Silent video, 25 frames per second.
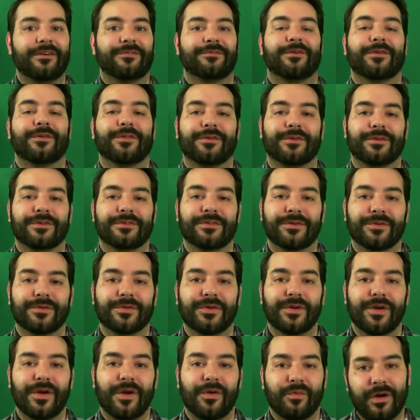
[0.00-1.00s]
further ado,
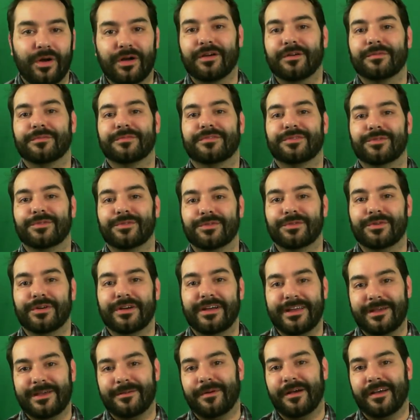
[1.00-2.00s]
welcome to
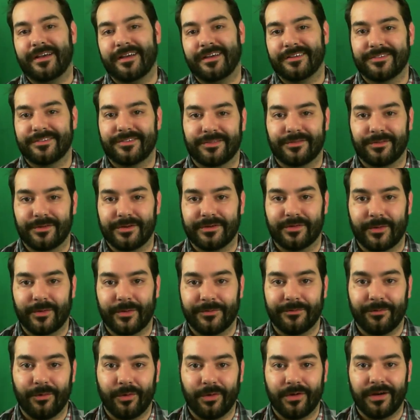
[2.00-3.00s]
MIS
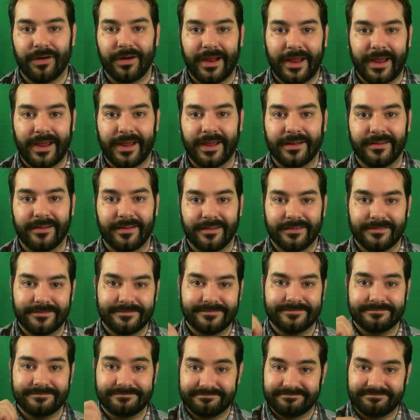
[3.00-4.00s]
324, and
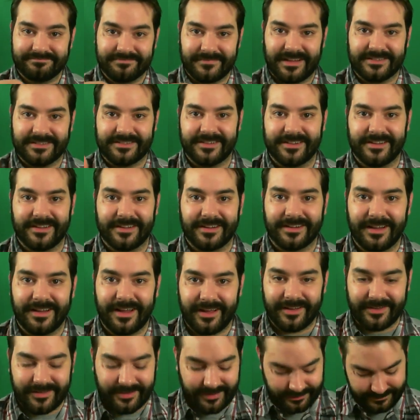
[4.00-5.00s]
I'll see you in
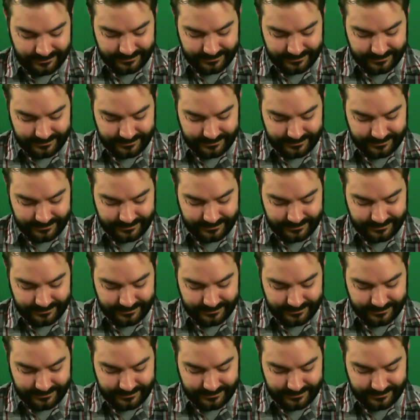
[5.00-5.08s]
class.